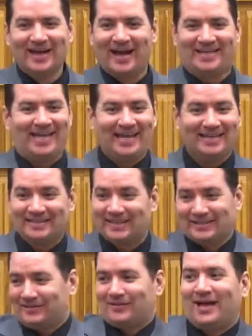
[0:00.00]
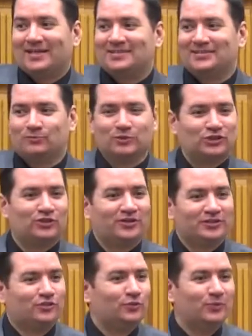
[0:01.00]
I can't, classes were
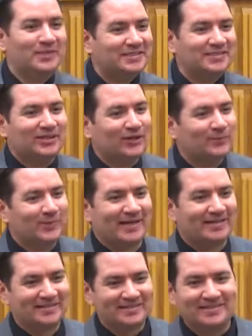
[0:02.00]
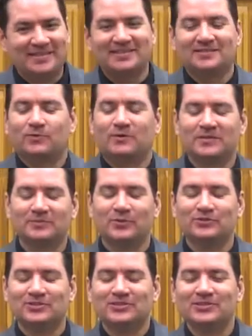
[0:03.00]
started 2 weeks ago back in the States. What am I
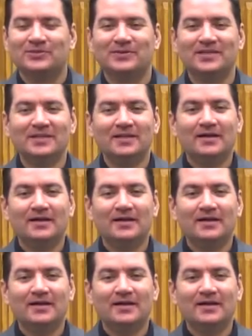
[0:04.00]
supposed to do?